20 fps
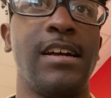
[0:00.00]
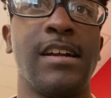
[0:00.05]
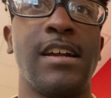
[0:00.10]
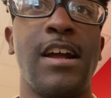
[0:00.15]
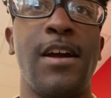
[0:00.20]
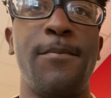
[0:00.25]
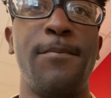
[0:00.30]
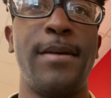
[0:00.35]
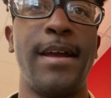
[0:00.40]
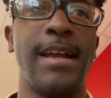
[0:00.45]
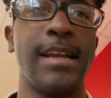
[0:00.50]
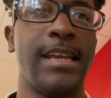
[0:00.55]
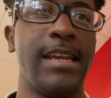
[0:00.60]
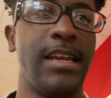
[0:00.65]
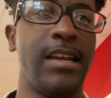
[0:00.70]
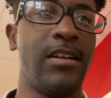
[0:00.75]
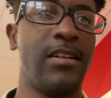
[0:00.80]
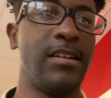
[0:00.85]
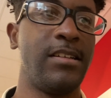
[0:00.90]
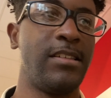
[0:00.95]
come back
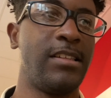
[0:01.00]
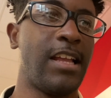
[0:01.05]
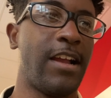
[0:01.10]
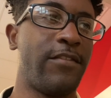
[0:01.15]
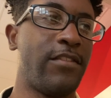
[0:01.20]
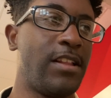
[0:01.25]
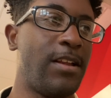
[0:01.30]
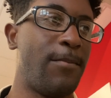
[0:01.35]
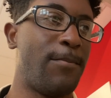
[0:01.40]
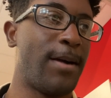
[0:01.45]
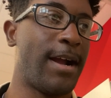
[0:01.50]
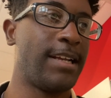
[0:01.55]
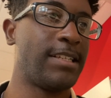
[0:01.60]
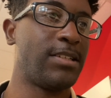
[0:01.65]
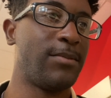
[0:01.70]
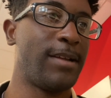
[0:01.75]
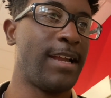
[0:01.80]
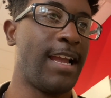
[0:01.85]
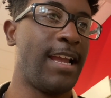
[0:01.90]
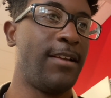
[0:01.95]
here and definitely buy
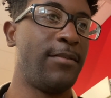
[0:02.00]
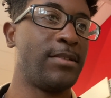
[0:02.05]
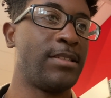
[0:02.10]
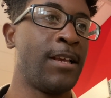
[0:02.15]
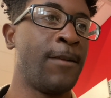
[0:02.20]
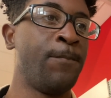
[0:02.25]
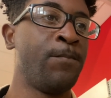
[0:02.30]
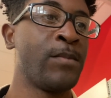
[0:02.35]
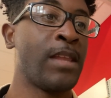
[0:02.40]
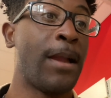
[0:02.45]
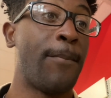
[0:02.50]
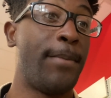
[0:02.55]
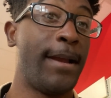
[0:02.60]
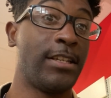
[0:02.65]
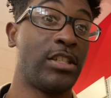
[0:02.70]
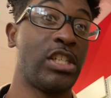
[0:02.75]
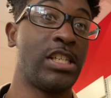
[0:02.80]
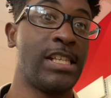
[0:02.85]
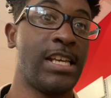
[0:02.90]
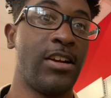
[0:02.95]
some games
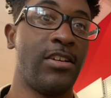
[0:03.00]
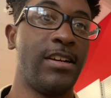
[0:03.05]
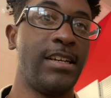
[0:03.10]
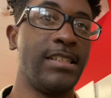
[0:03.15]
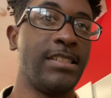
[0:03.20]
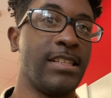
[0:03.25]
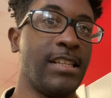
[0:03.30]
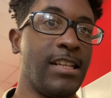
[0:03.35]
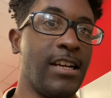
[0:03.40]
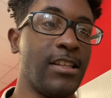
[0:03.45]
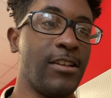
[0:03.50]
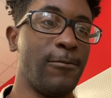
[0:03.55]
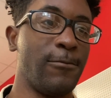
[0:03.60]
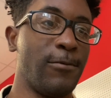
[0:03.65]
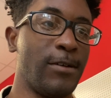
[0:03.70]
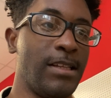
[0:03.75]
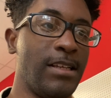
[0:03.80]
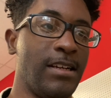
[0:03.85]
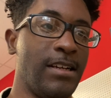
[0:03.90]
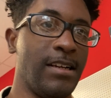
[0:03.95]
pictionary is another
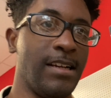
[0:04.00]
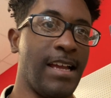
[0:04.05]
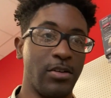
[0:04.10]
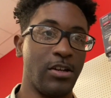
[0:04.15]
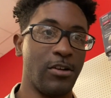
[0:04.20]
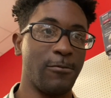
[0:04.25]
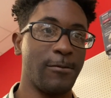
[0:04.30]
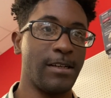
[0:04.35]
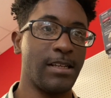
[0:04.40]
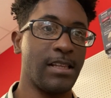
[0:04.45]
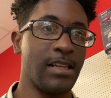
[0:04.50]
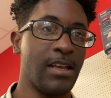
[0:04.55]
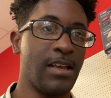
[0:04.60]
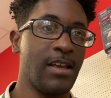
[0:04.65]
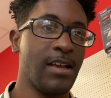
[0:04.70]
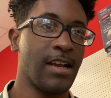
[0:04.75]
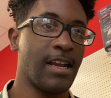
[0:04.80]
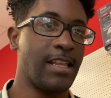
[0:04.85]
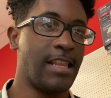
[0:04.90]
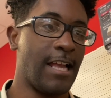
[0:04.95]
really good game with
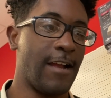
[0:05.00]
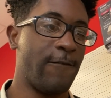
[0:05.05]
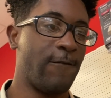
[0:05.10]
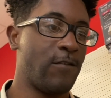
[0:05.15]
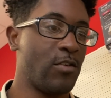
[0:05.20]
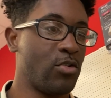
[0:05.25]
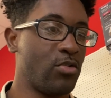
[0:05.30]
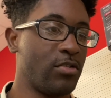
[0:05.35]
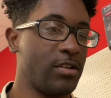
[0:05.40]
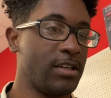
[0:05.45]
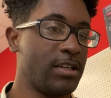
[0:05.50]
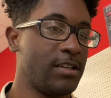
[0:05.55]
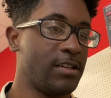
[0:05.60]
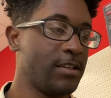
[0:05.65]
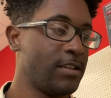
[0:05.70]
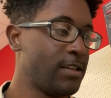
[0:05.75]
connect four